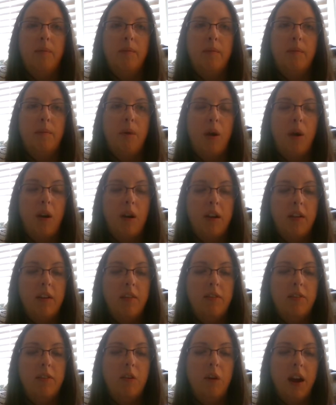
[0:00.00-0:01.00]
Part
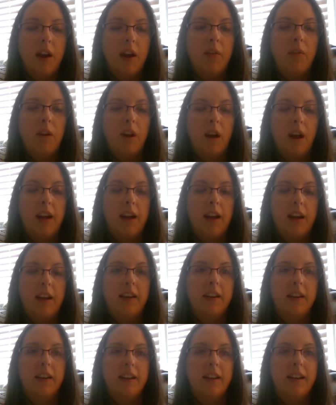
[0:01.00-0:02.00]
of grant
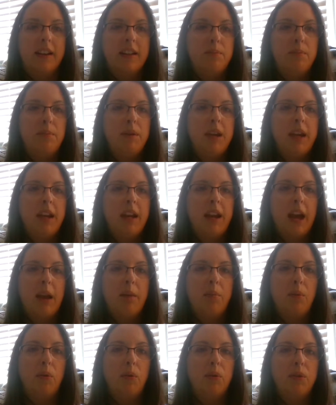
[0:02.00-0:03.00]
writing is being
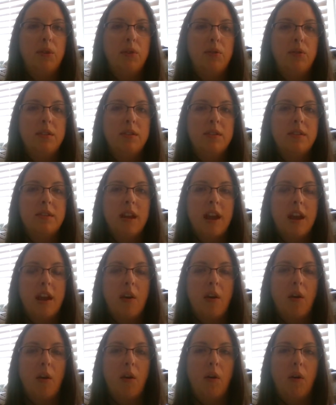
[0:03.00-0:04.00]
able to
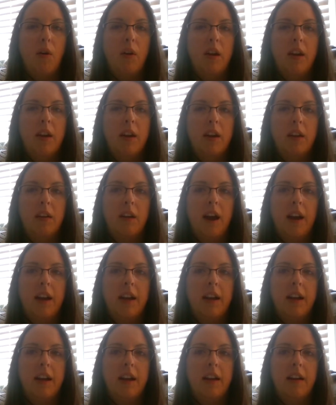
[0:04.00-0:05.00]
sell your
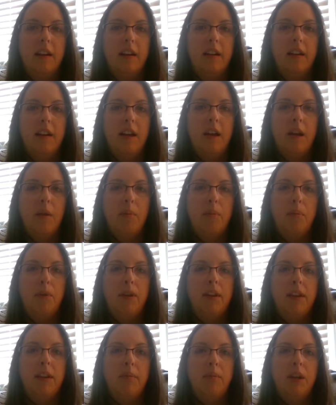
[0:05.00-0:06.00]
idea,
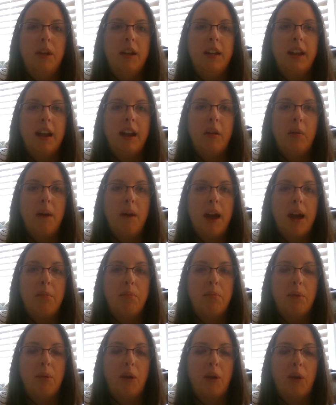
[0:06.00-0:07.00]
putting that on
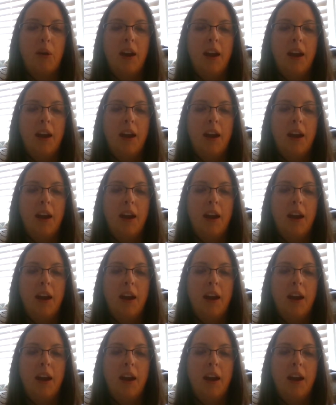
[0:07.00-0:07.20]
paper